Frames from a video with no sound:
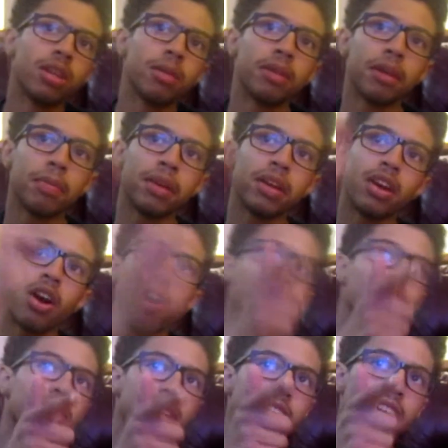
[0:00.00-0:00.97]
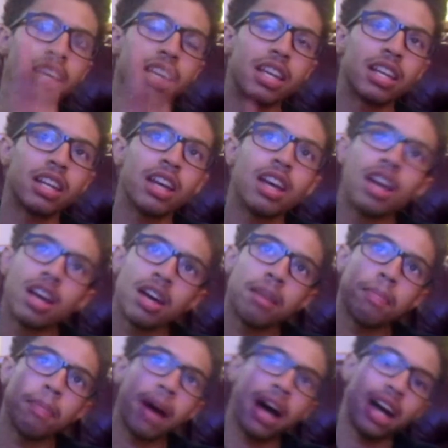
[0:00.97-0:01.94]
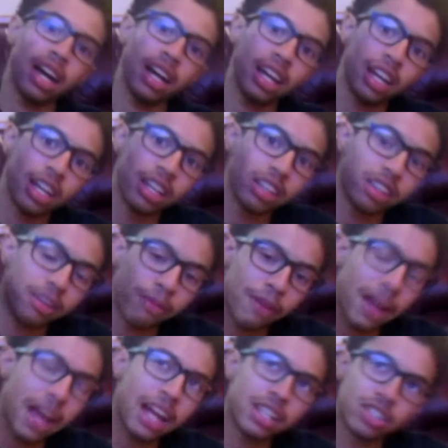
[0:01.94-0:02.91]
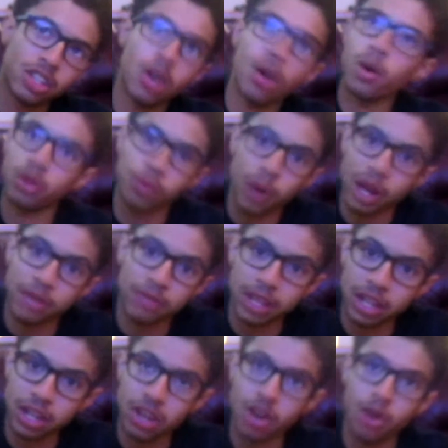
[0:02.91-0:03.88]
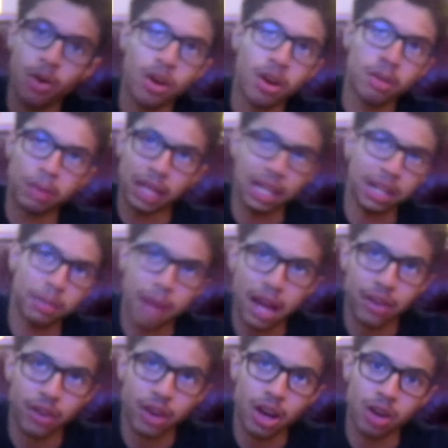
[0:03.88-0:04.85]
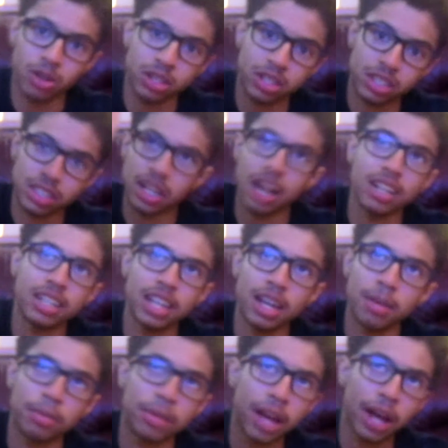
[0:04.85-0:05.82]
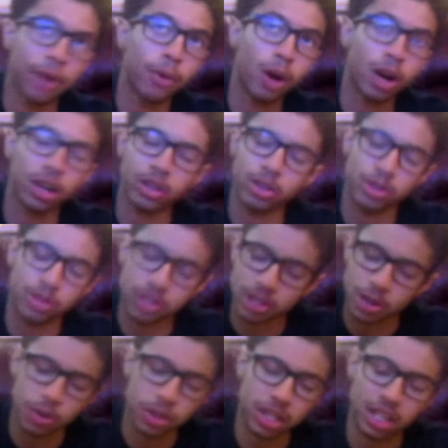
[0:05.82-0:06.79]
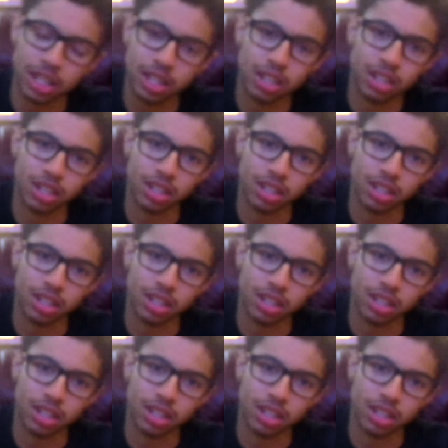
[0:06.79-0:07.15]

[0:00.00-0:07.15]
I'm not being overtaken by the Vans No Other Way video playing in the background because goddamn Kyle Walker's Sodi.